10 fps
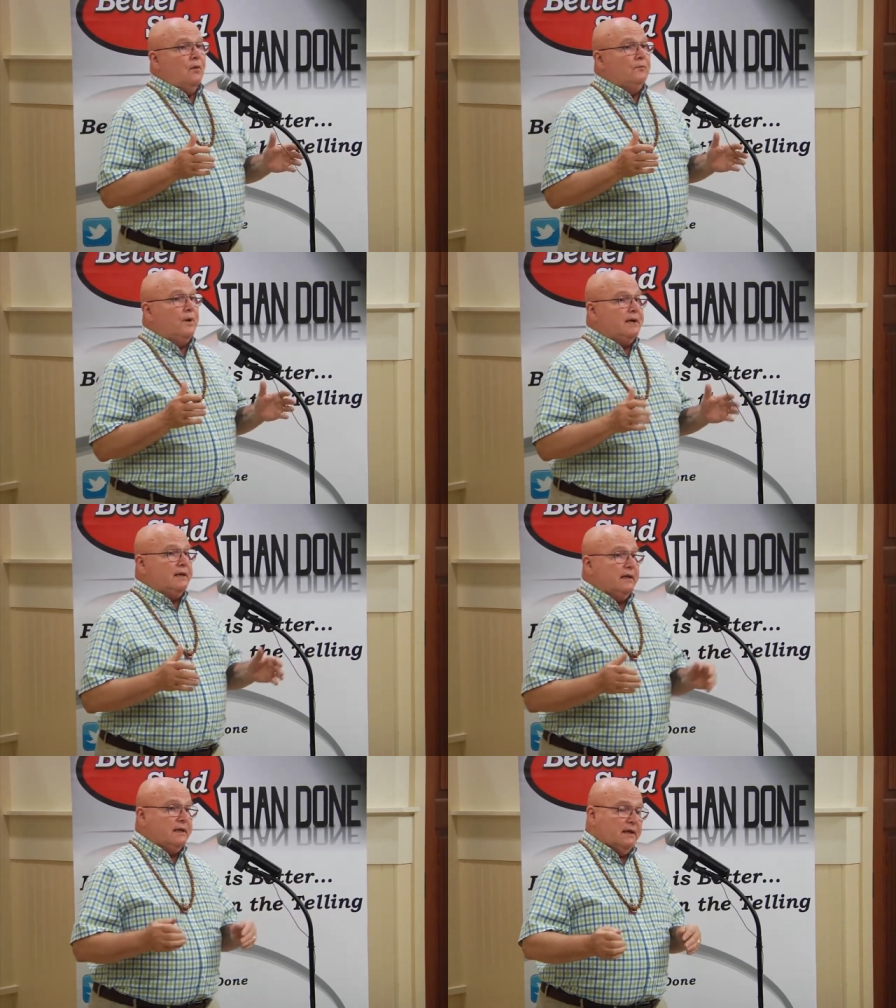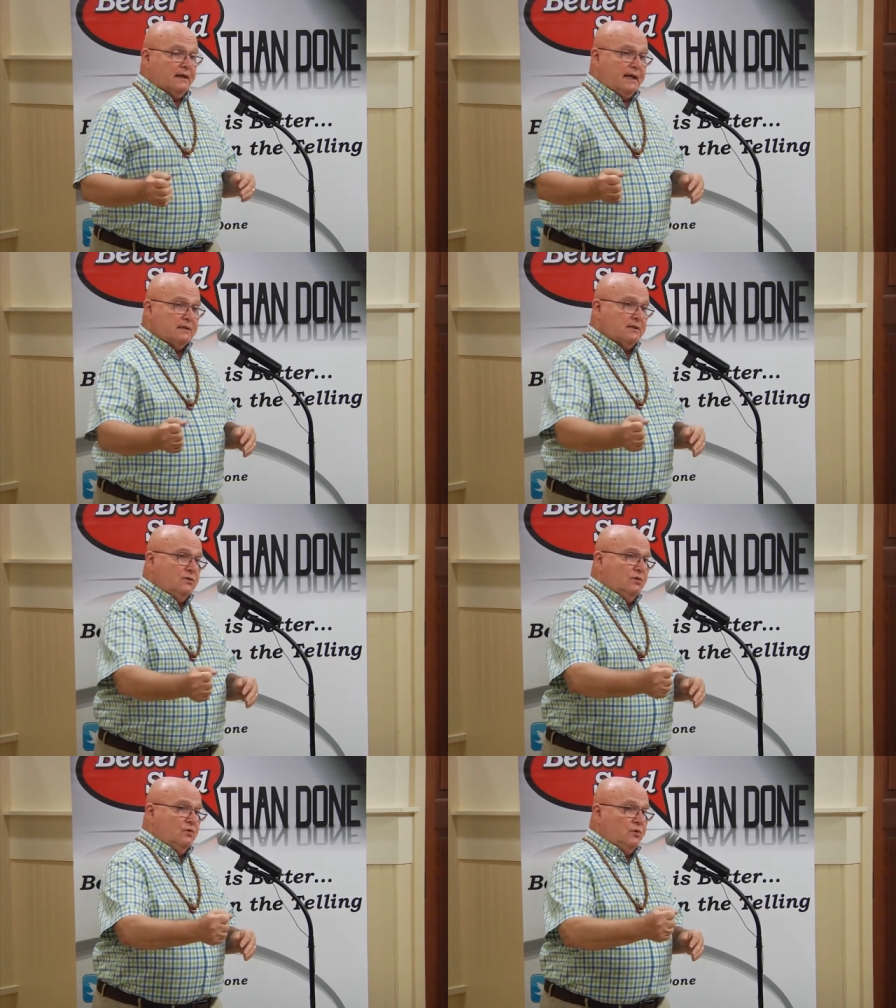But it has to
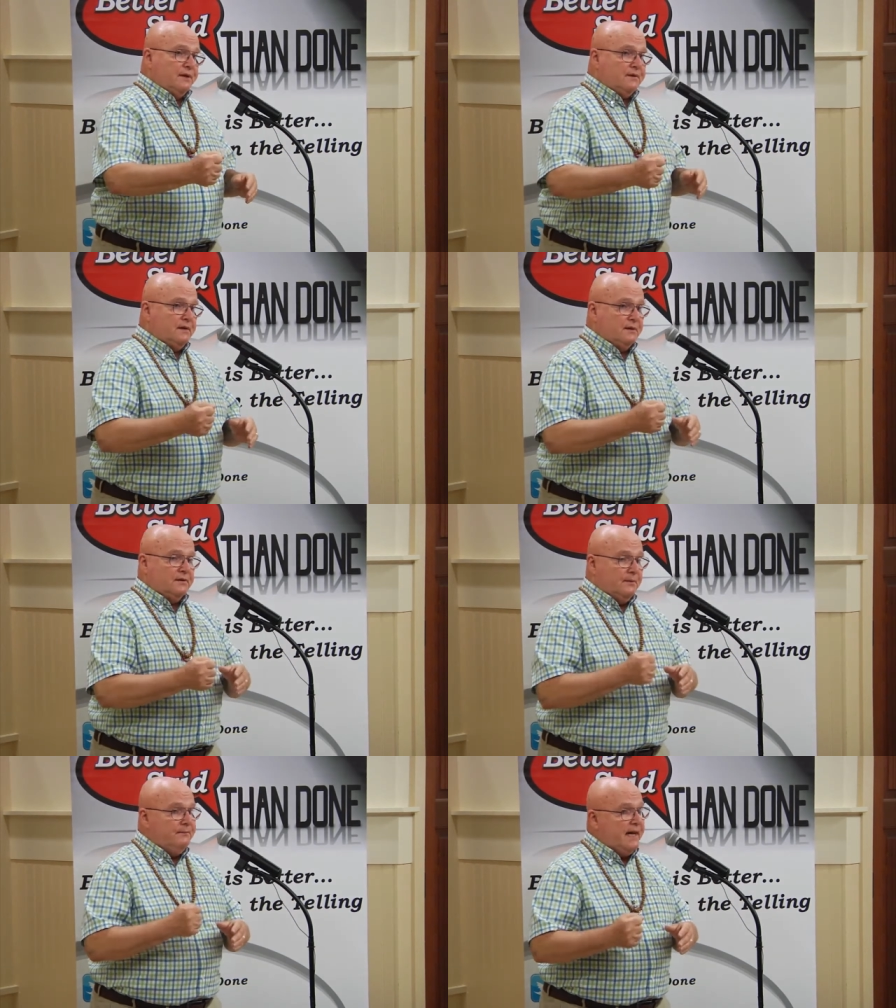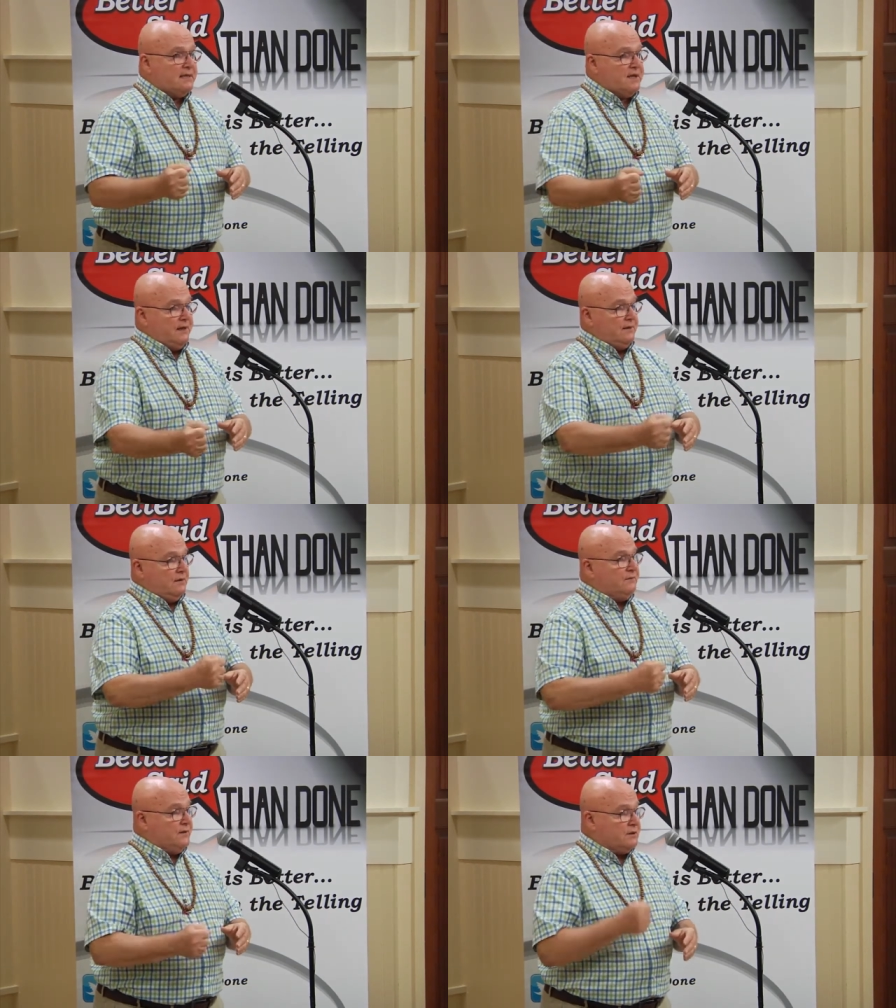do with the method
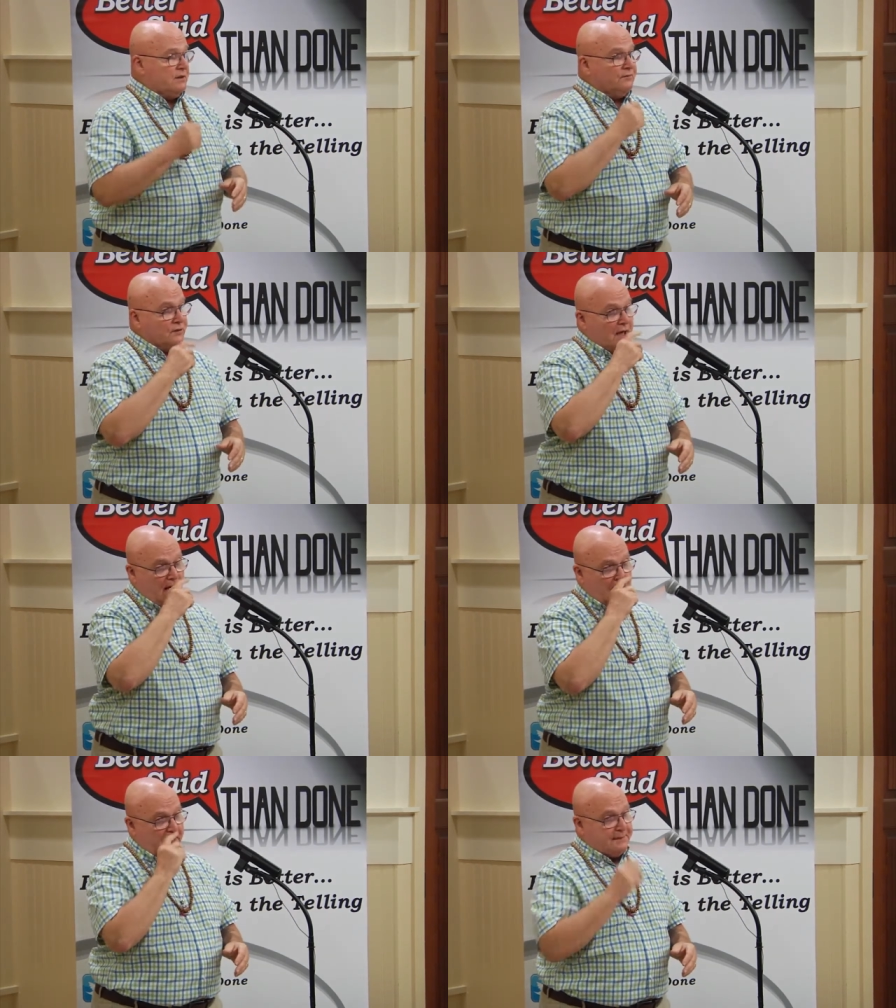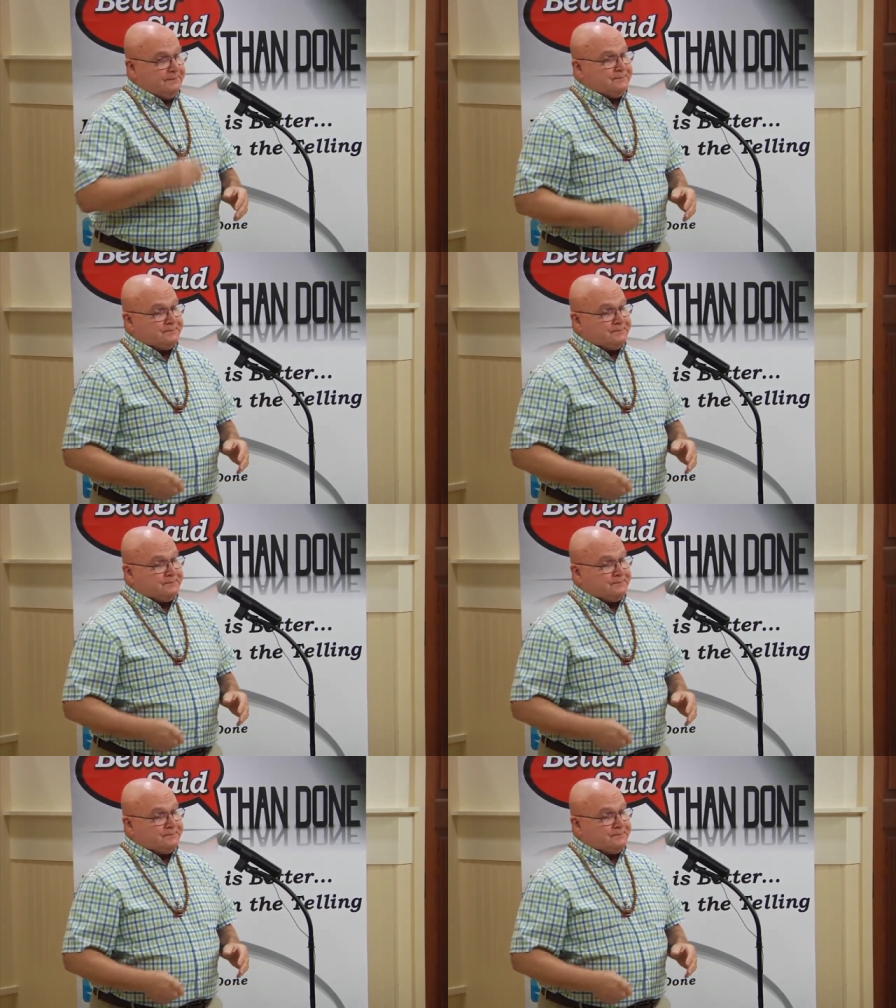of fishing for cod.